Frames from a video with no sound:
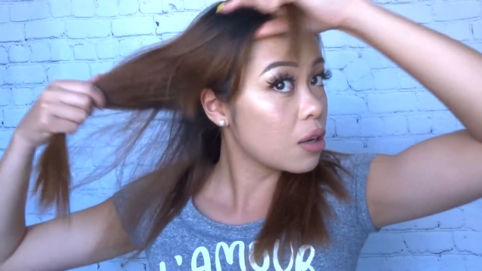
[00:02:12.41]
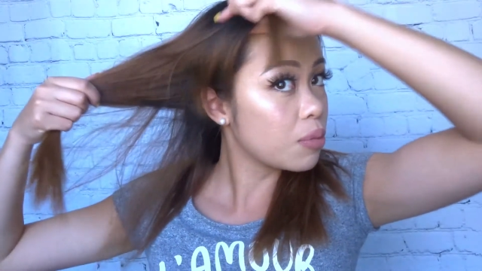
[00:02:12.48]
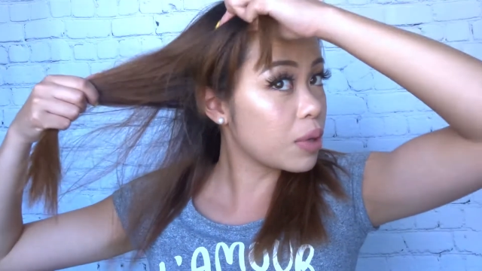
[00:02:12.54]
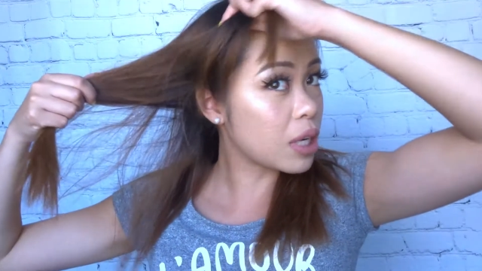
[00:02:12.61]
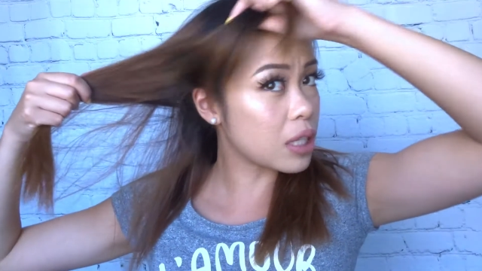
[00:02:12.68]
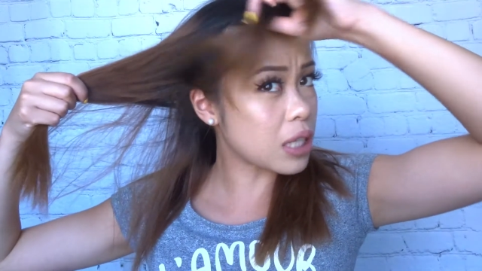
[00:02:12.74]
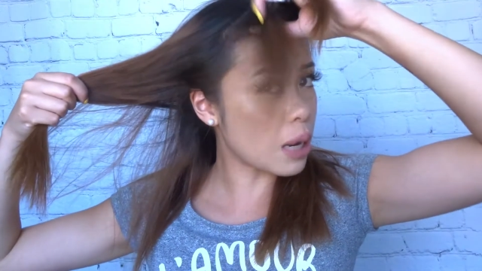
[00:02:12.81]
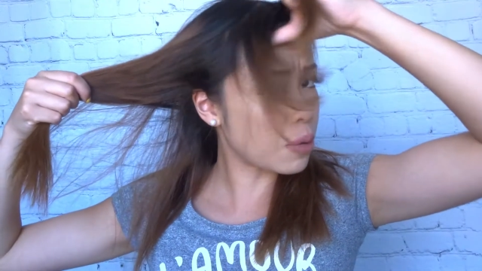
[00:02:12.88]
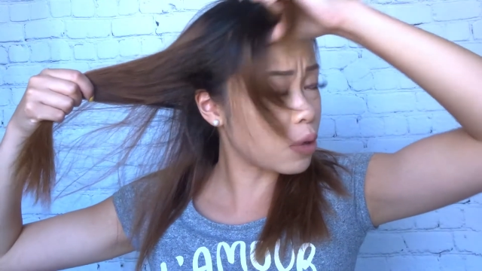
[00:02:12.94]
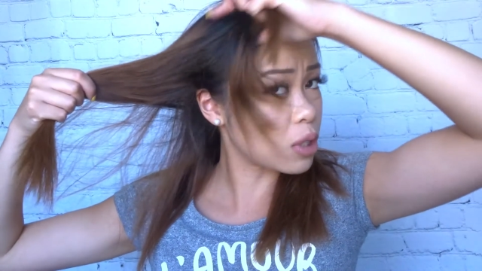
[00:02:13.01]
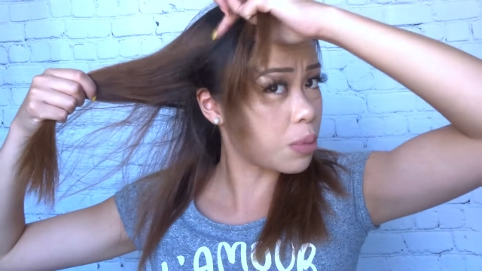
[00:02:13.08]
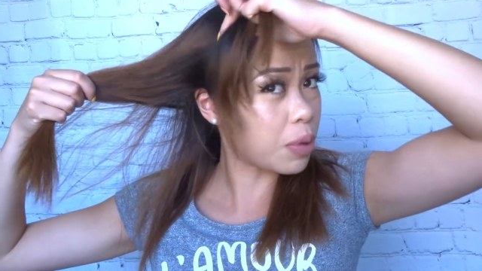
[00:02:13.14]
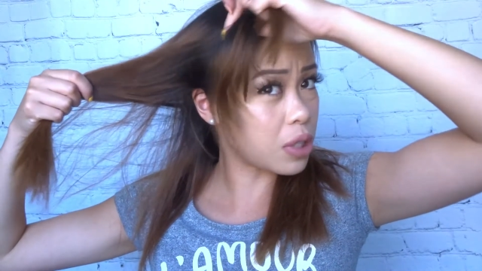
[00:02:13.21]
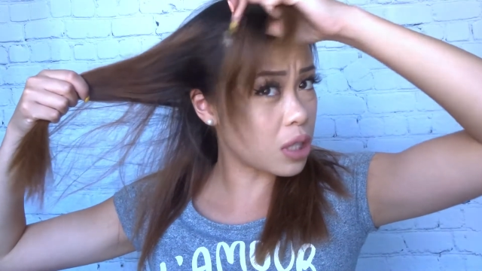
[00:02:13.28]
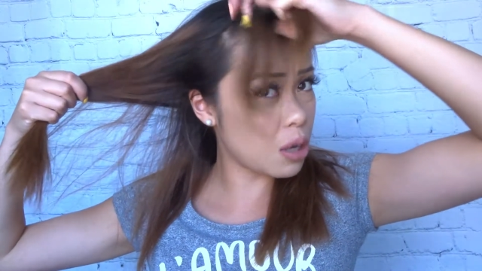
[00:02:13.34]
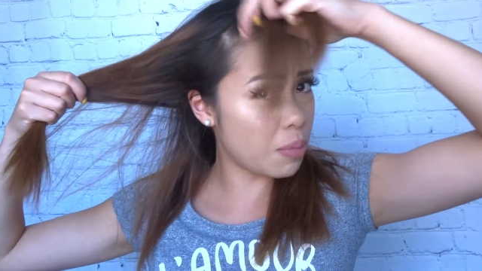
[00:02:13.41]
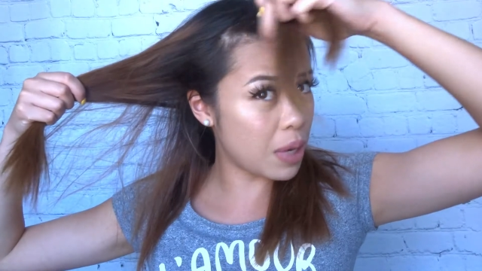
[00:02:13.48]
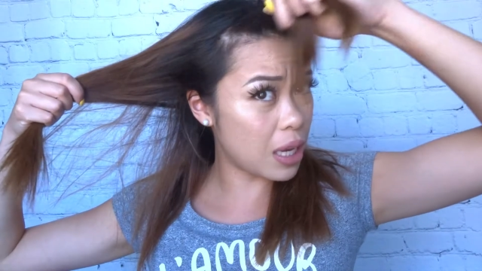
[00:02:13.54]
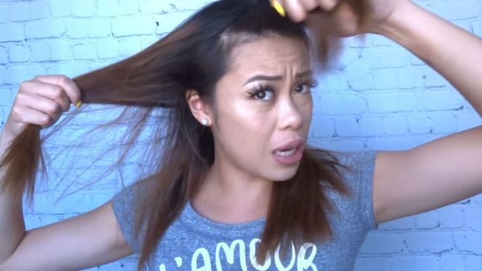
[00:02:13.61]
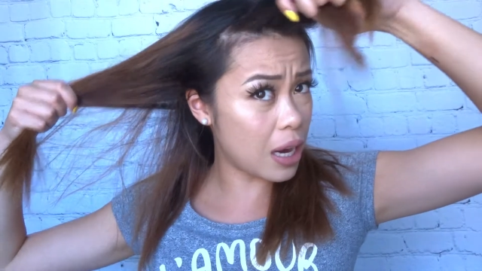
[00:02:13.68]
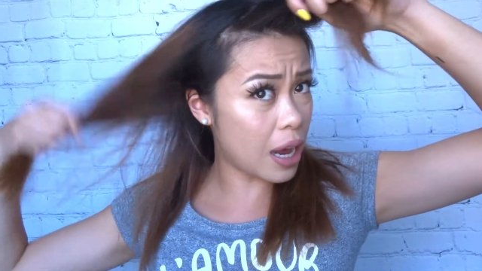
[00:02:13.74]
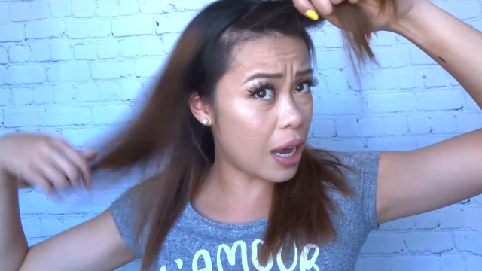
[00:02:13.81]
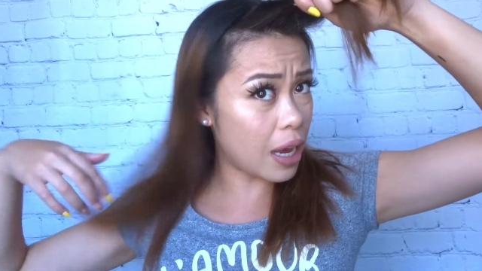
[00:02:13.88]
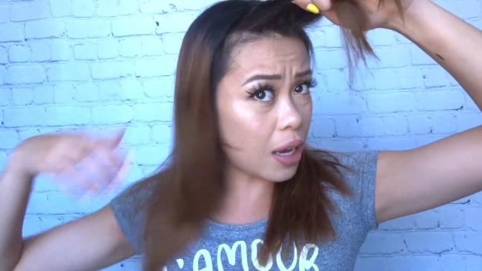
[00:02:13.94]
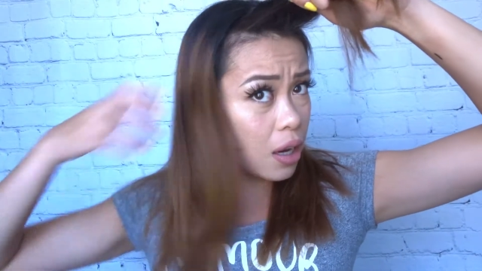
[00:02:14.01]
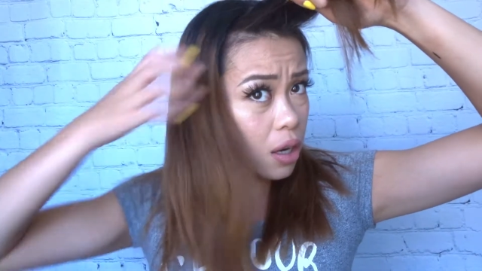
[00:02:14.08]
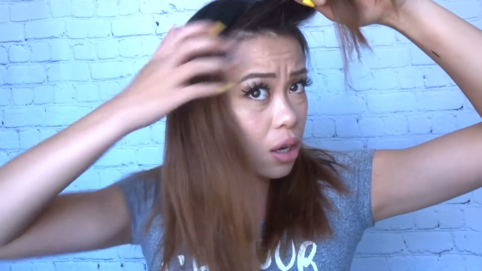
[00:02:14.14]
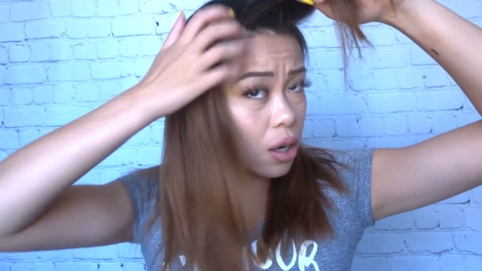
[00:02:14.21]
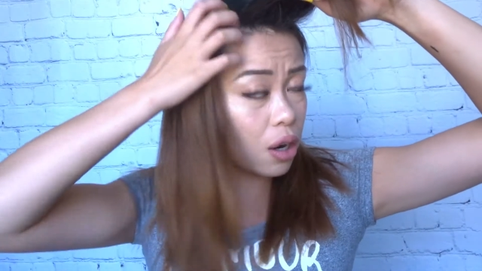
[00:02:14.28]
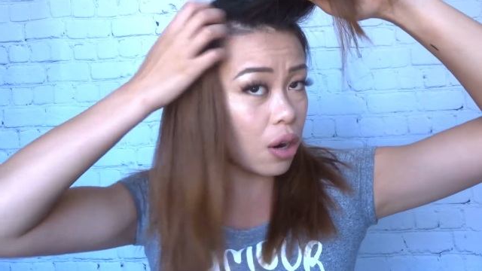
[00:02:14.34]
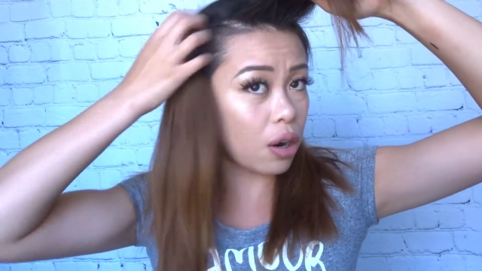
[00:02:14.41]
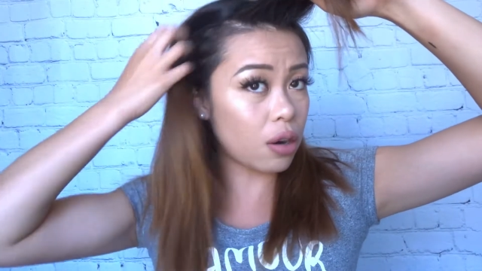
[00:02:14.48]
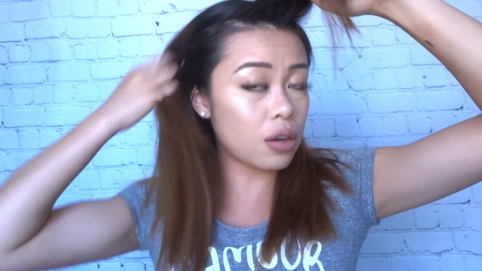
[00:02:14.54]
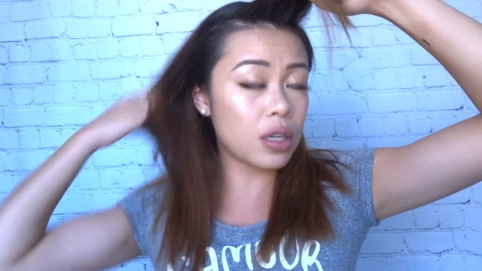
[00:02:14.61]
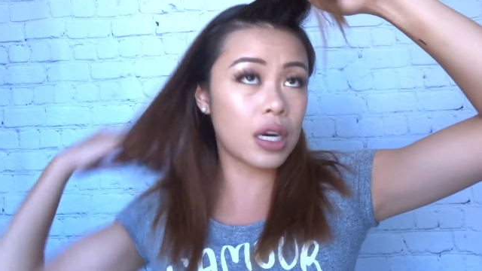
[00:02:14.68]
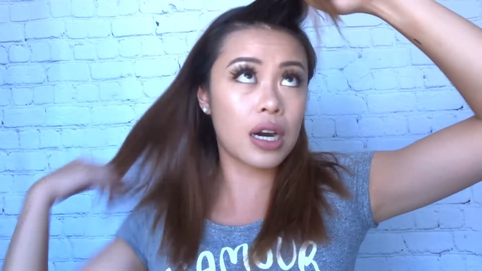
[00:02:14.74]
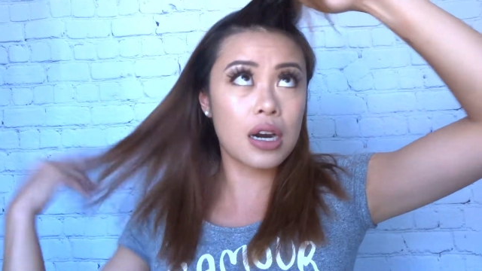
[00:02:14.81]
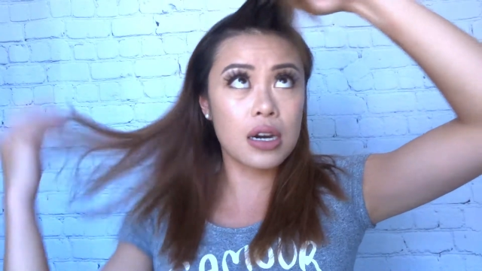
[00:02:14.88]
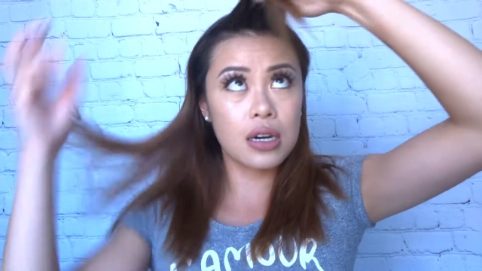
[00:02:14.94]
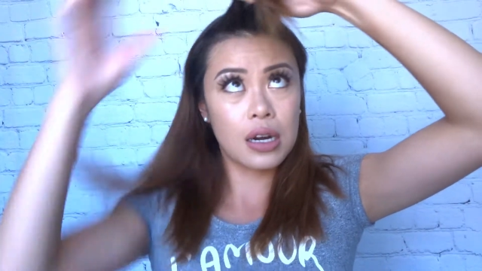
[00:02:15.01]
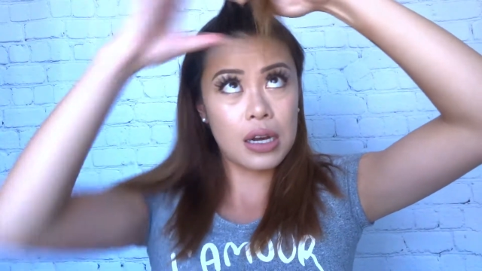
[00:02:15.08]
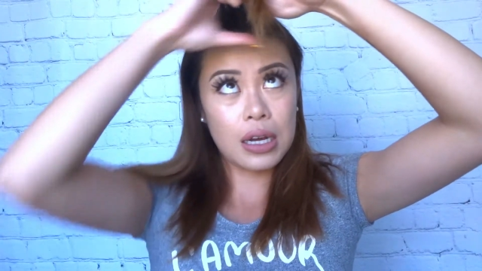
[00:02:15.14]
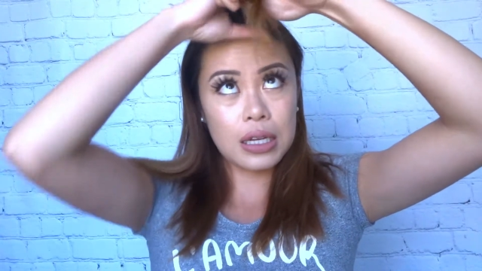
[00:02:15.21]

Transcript: because I'm going to put them in a curler